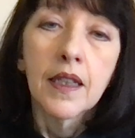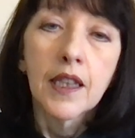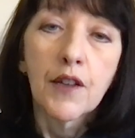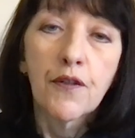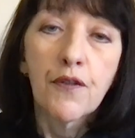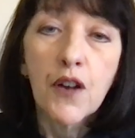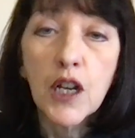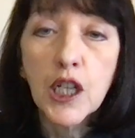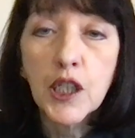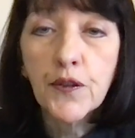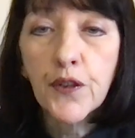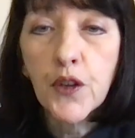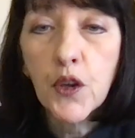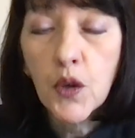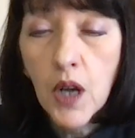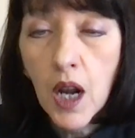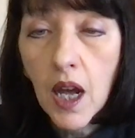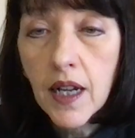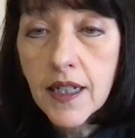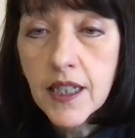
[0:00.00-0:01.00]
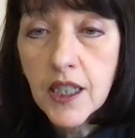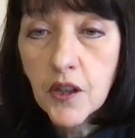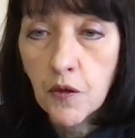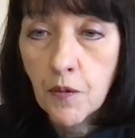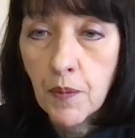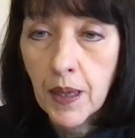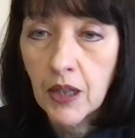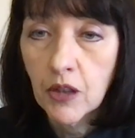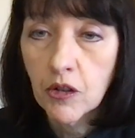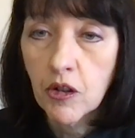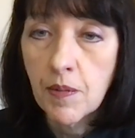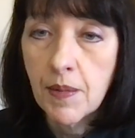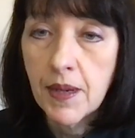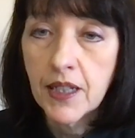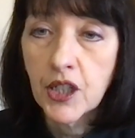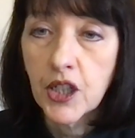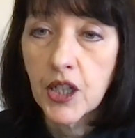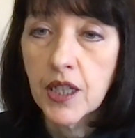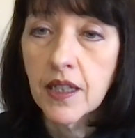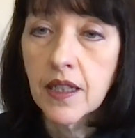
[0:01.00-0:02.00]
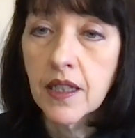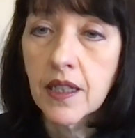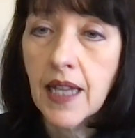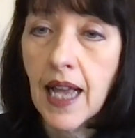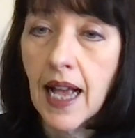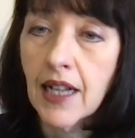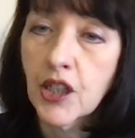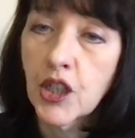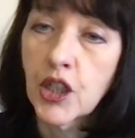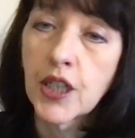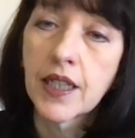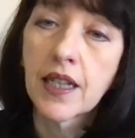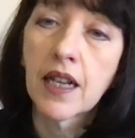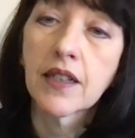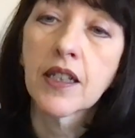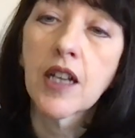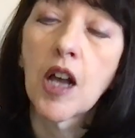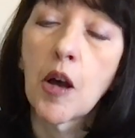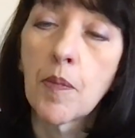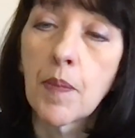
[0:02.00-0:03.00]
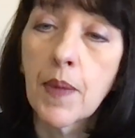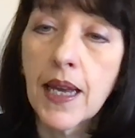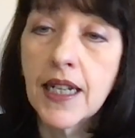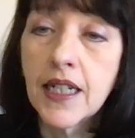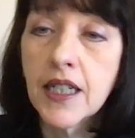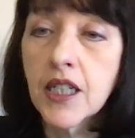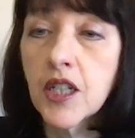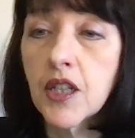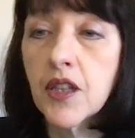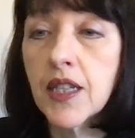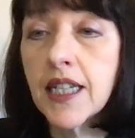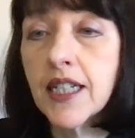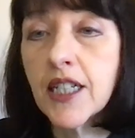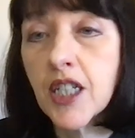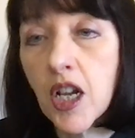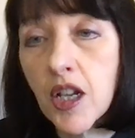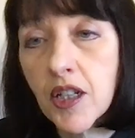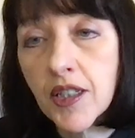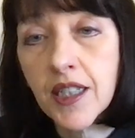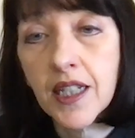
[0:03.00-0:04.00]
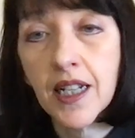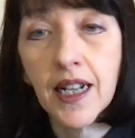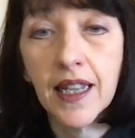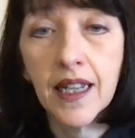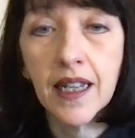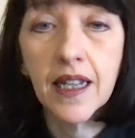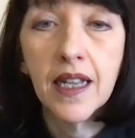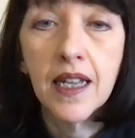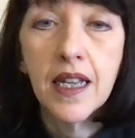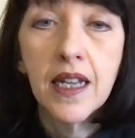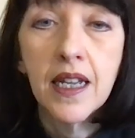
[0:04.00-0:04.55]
The first few lines of Pilgrimages catches us up into the tussling,